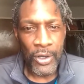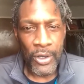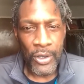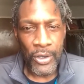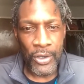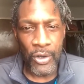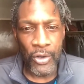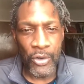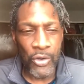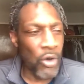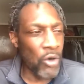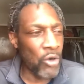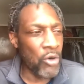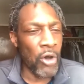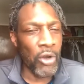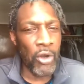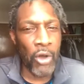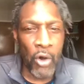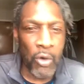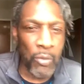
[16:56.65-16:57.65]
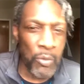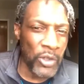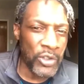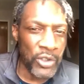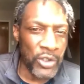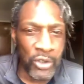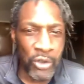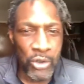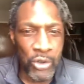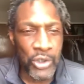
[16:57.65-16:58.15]
You know, you're going to call a whole bunch of
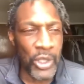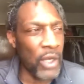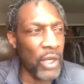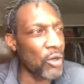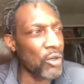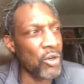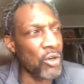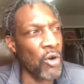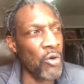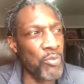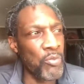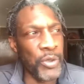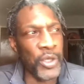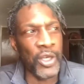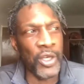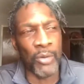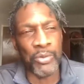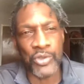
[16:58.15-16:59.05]
dudes. They're going to go beat up